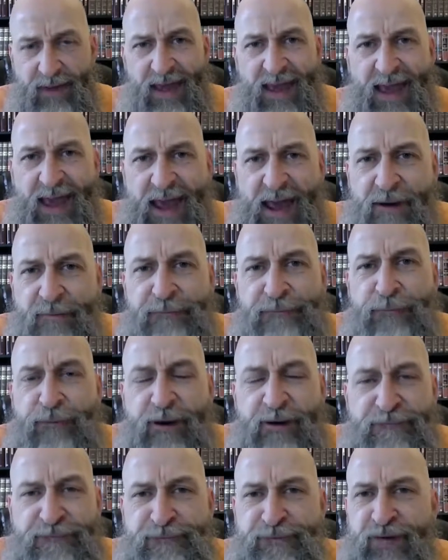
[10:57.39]

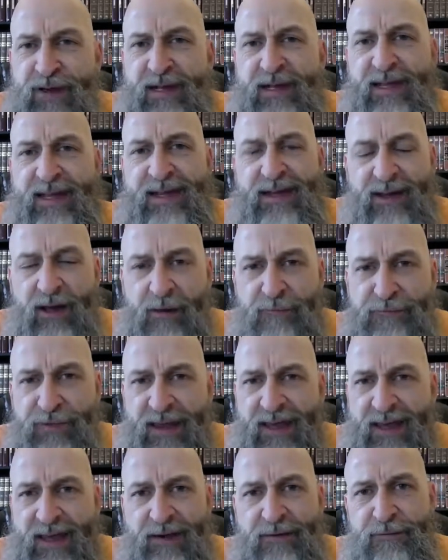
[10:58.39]
every feeling of
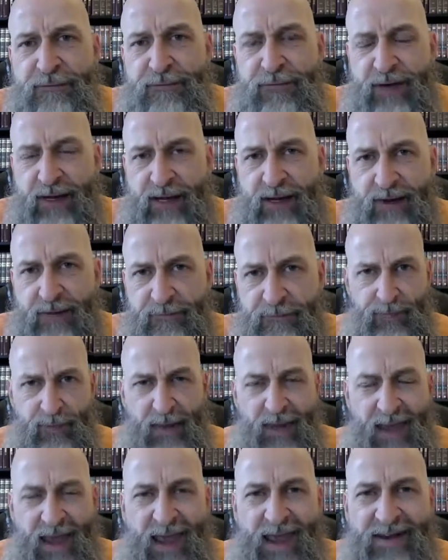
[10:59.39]
envy,
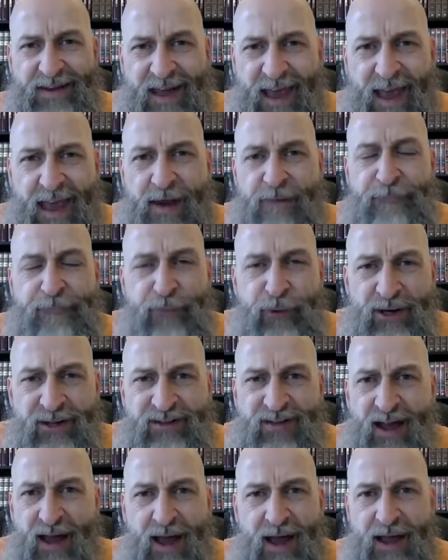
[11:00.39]
and every
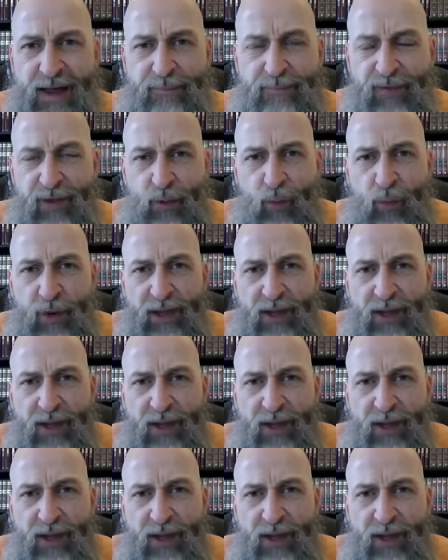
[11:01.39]
time that we